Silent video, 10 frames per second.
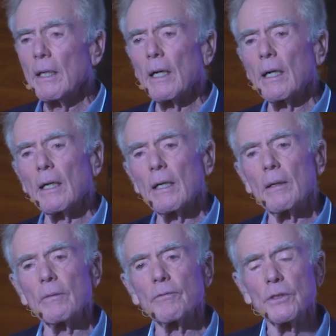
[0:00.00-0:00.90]

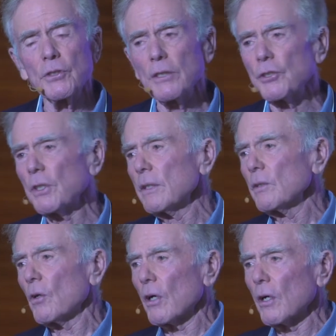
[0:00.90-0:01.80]
uh,
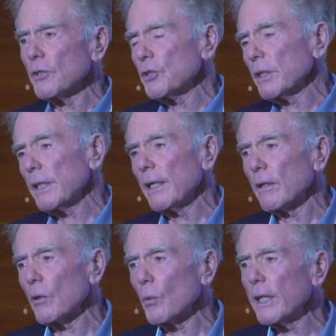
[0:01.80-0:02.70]
physician or urgent
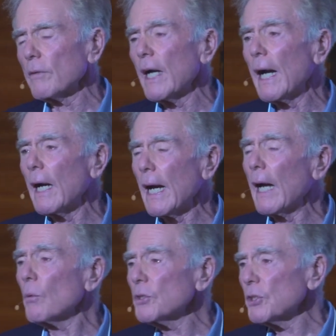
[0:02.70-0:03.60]
care or whatever. How,
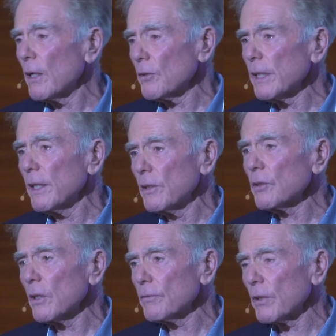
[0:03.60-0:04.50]
how is healthcare
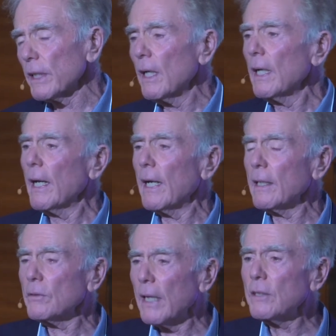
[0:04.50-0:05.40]
delivery?
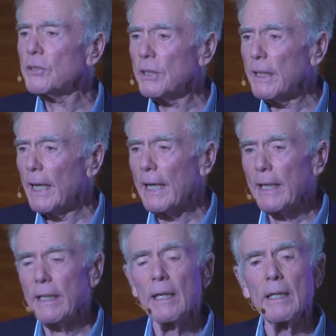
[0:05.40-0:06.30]
And, and
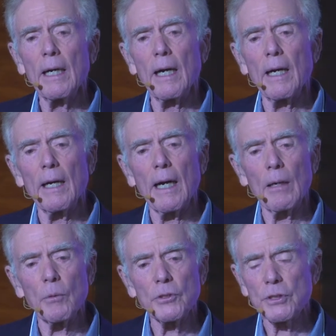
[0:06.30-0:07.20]
today, uh,
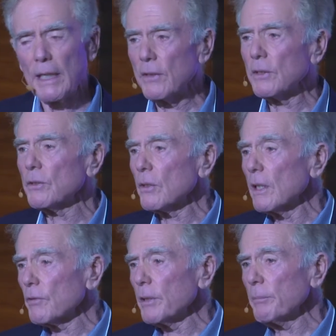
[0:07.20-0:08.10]
I would say the
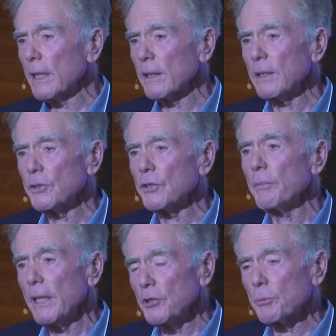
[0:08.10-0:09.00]
delivery
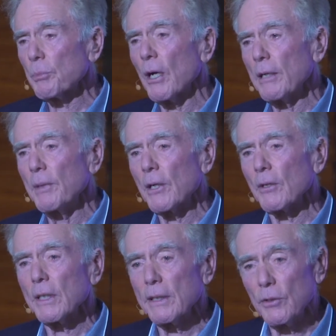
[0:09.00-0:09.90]
mechanism is
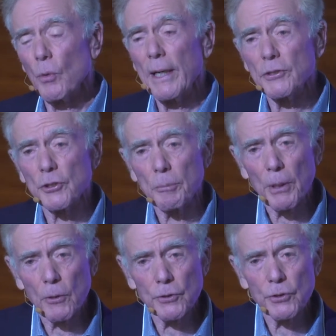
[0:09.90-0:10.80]
primarily the way it's
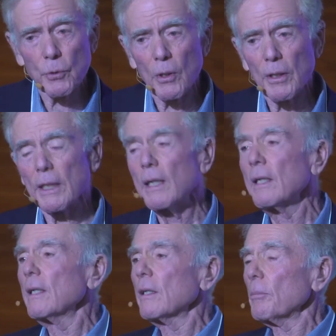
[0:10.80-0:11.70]
supposed to work.
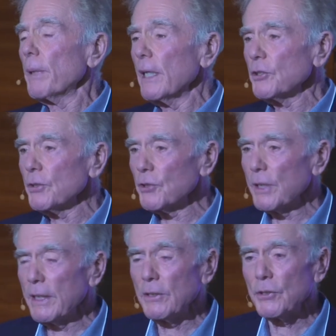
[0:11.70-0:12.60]
The patient
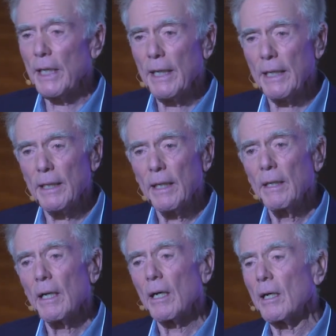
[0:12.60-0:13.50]
sees a,
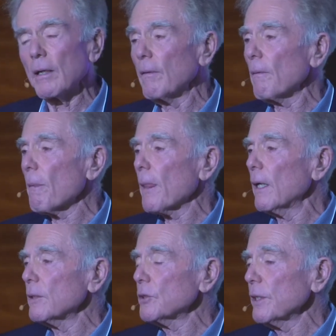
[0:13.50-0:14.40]
uh, uh
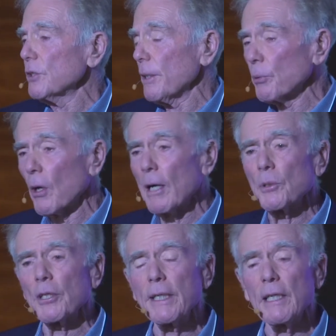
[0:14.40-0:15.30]
sees a
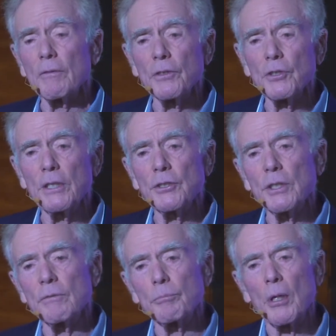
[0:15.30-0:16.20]
primary care
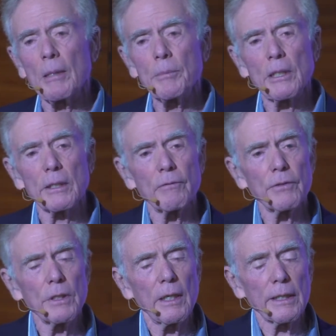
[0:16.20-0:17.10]
physician, primary
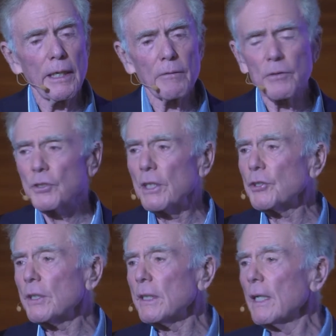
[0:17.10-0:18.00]
uh, care
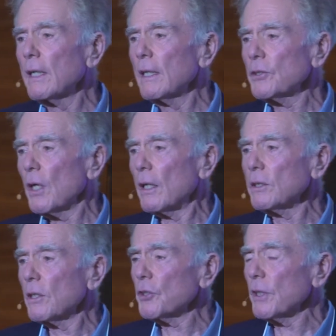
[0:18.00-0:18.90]
physician
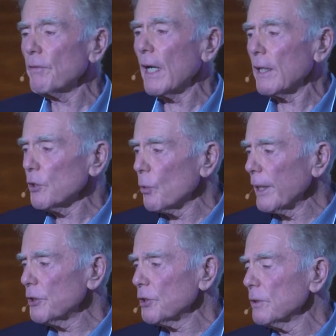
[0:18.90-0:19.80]
does an
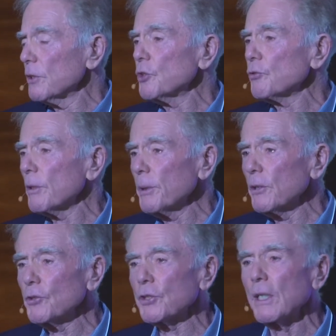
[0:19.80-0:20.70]
evaluation,
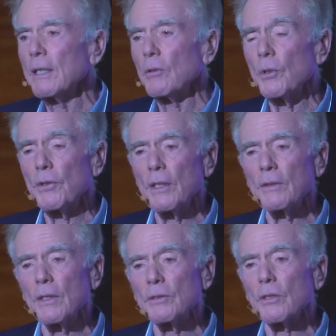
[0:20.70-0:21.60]
distributes
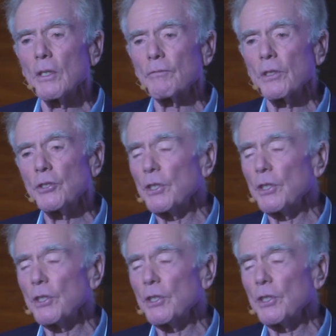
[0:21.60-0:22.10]
within the delivery